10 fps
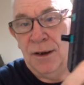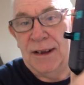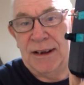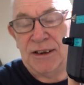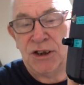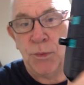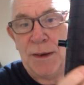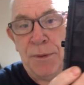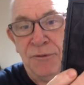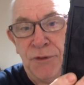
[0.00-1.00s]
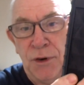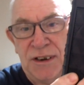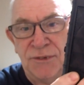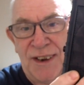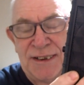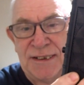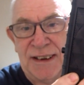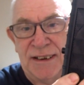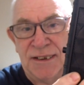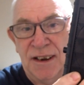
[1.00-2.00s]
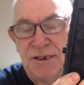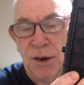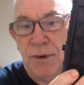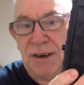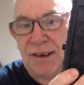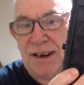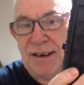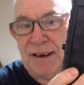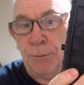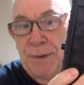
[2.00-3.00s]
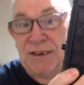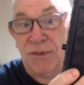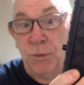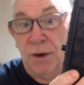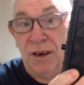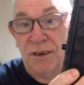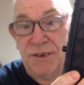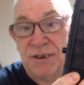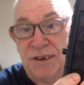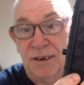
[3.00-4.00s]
it's sweeping through its fastest. So I'm running again little bits of words.